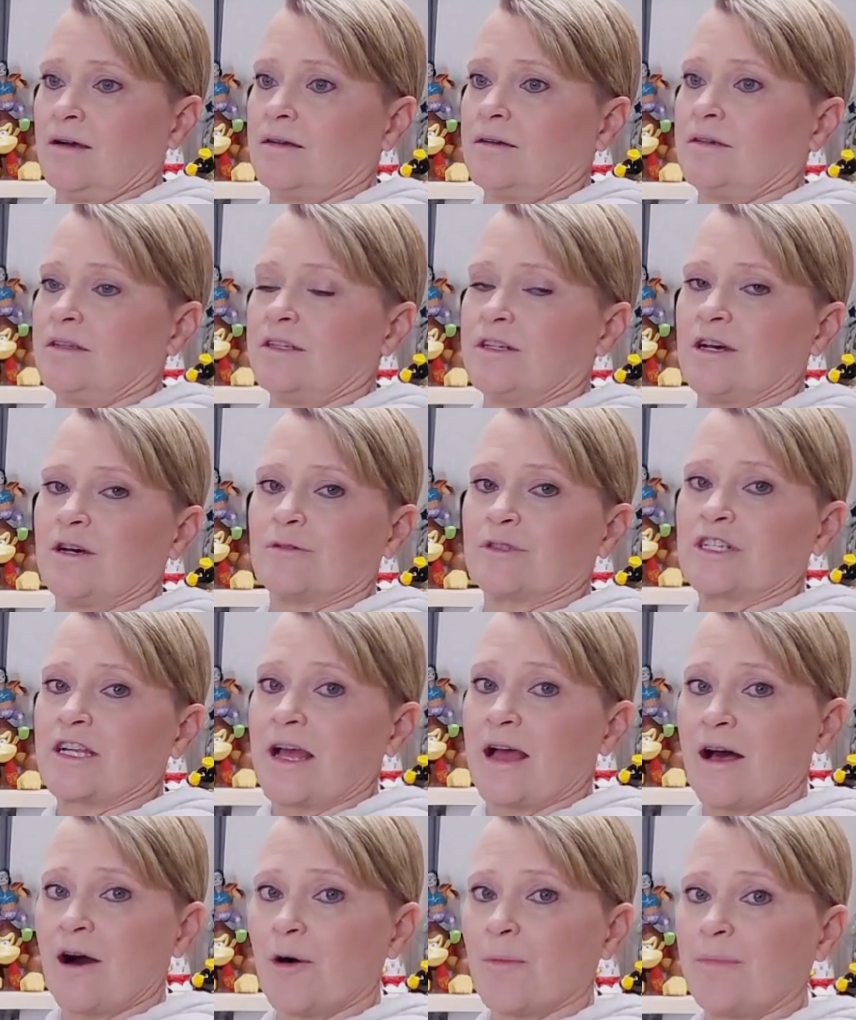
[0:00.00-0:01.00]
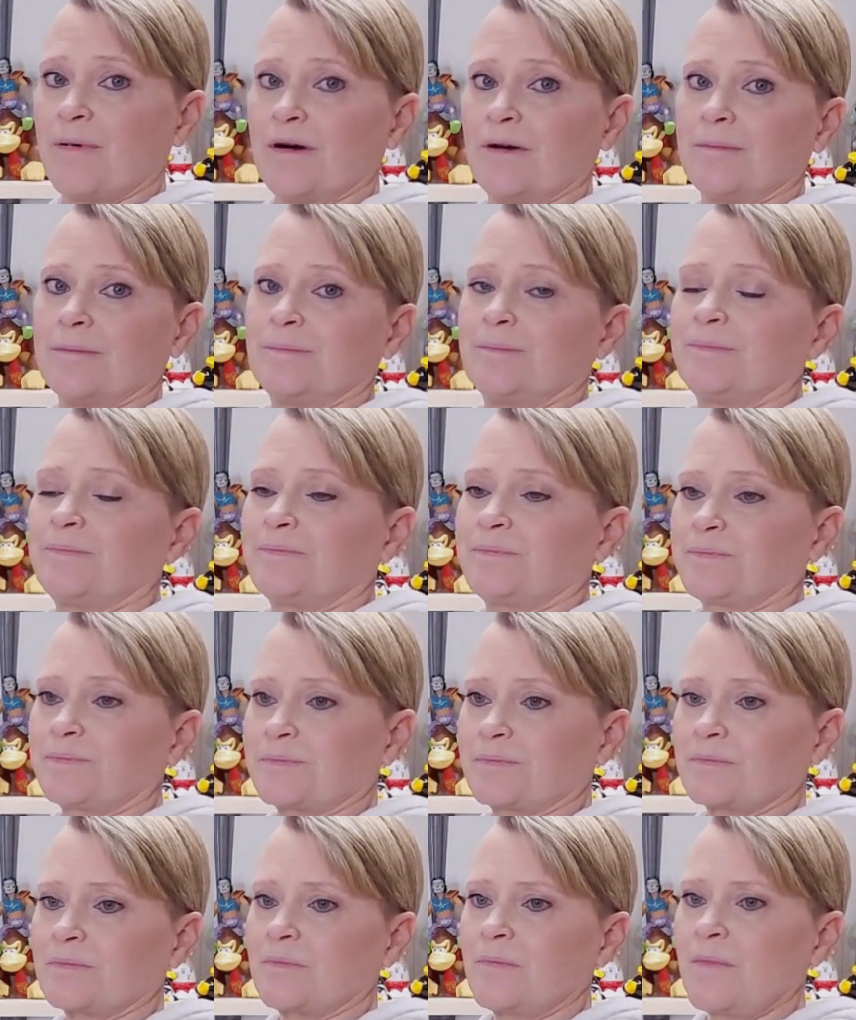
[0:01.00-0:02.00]
to help them,
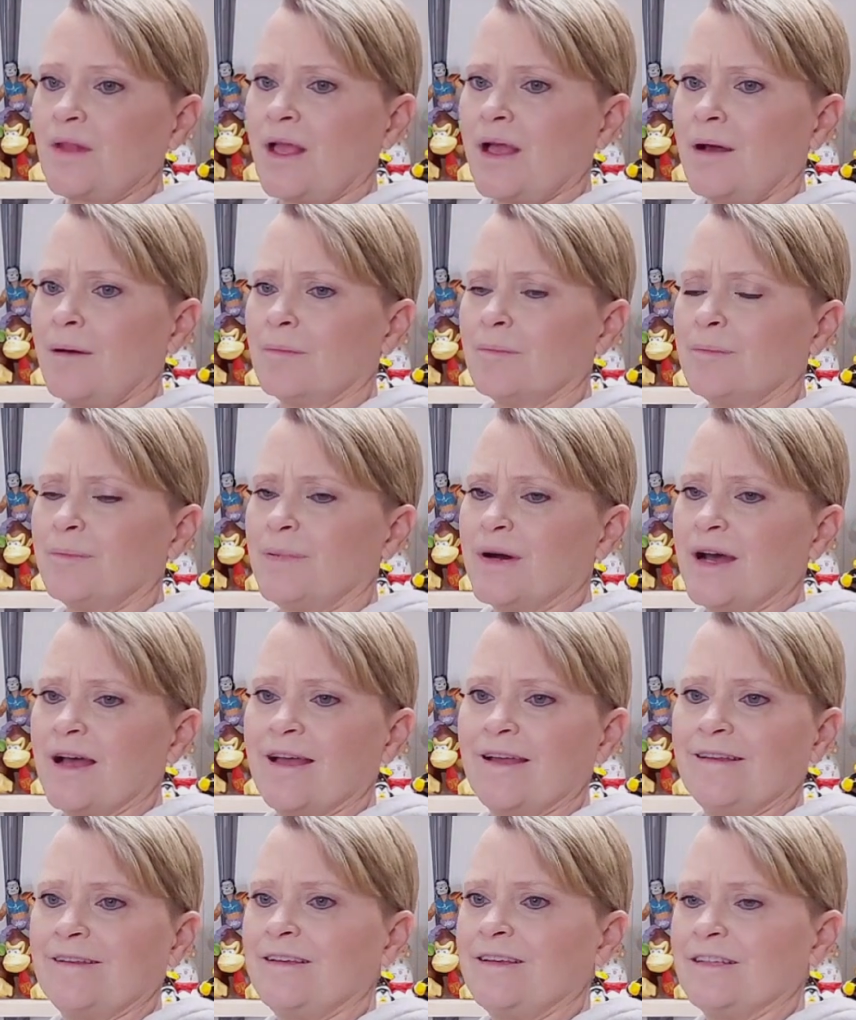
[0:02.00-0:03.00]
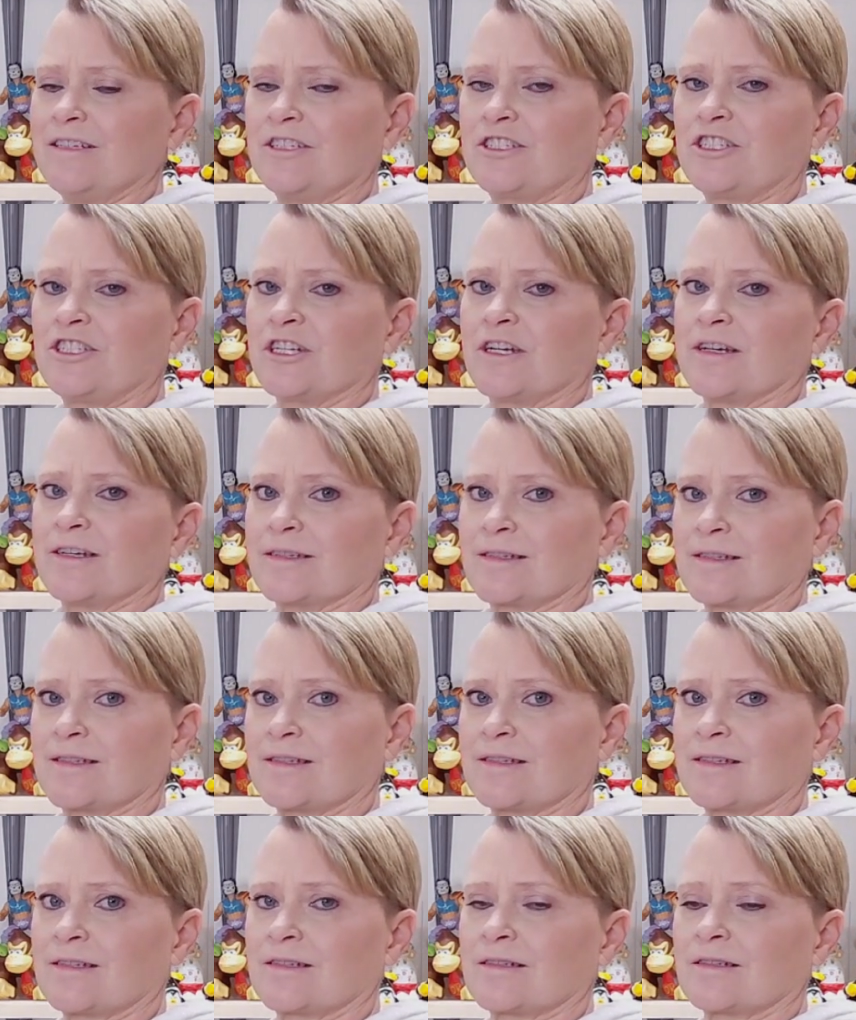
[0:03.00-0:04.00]
but
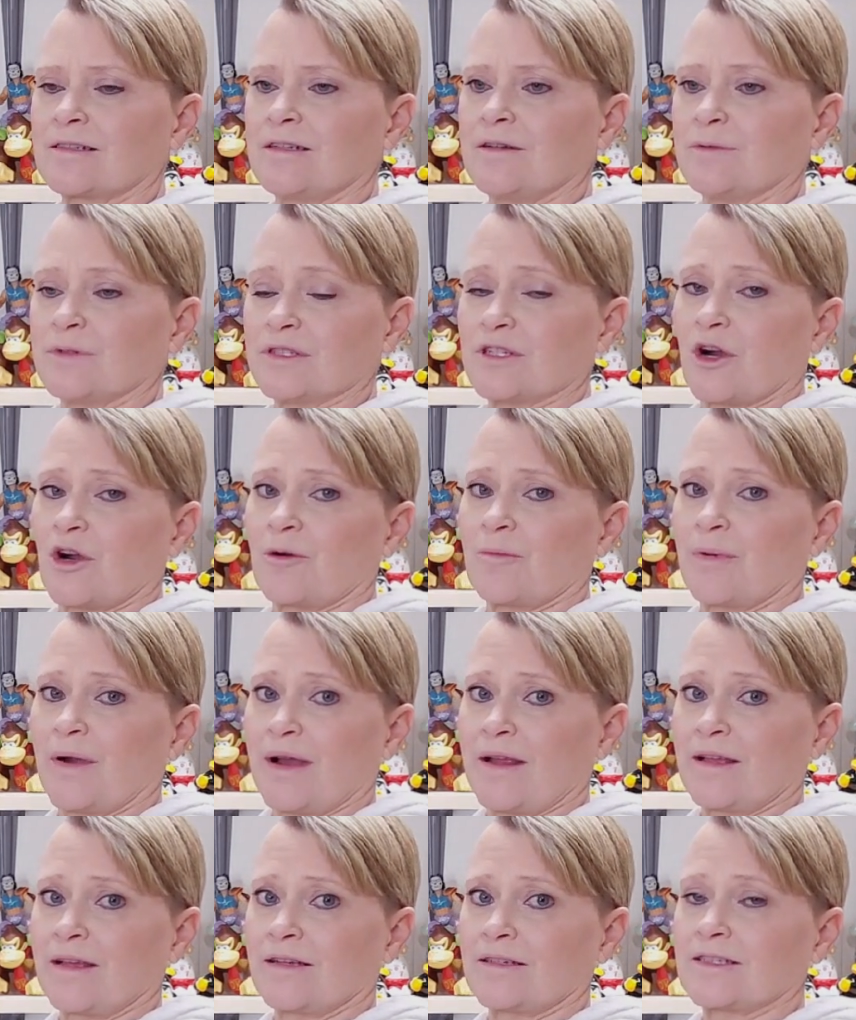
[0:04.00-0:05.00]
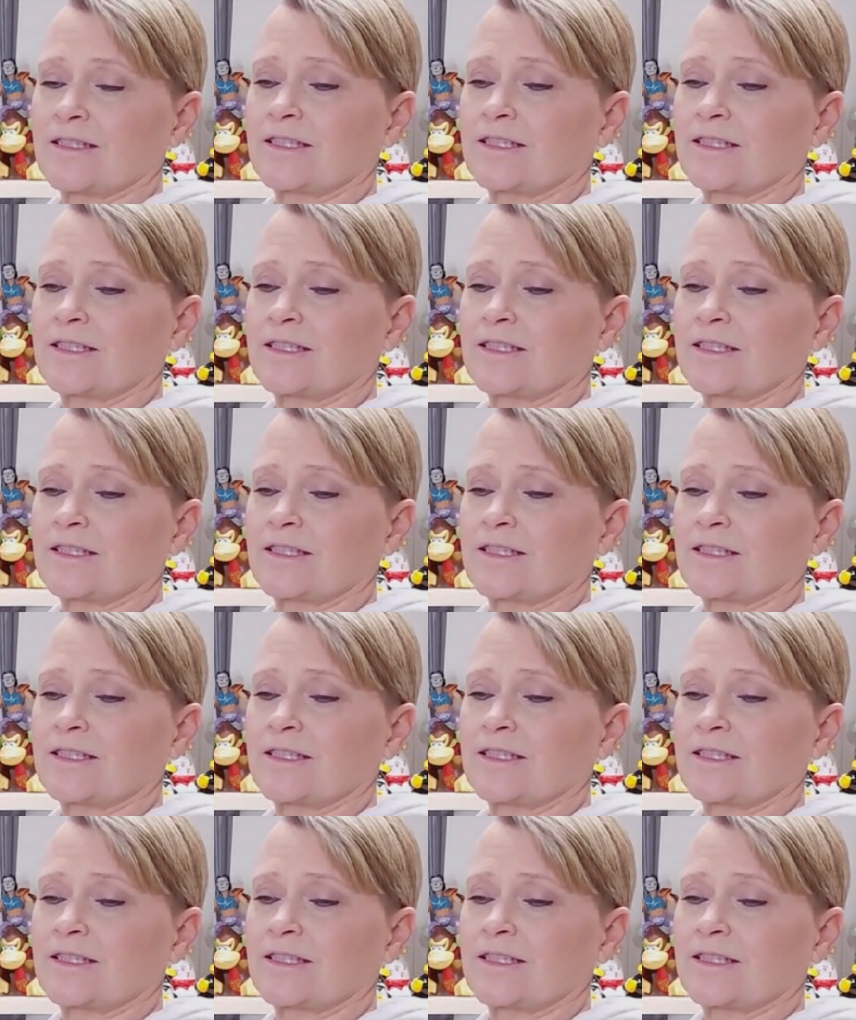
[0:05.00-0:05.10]
it was heartbreaking.